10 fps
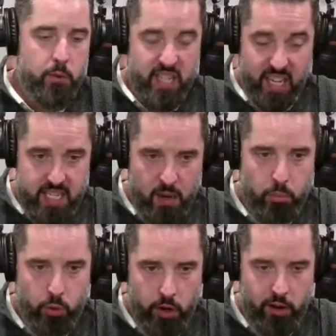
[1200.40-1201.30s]
He was a
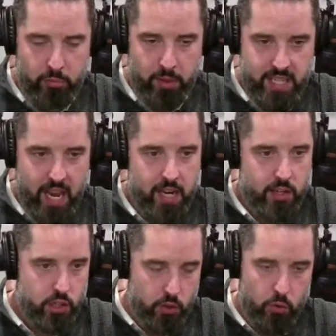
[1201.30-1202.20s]
contemporary of
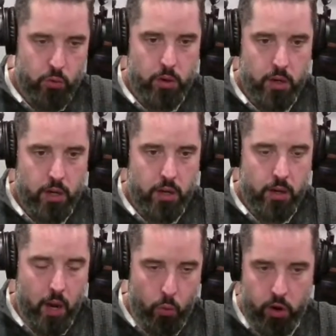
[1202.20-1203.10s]
Plotinus, so
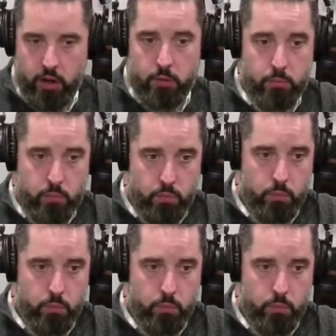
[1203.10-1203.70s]
I wanted to